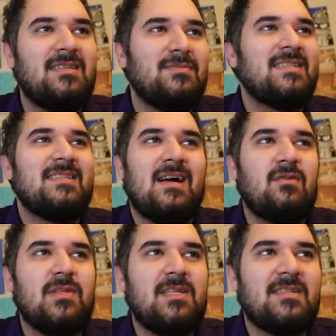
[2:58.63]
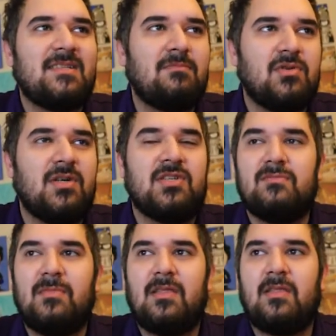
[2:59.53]
but it's not really a
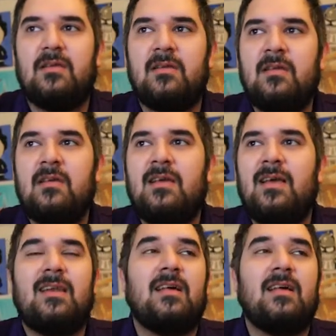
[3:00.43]
separation method. And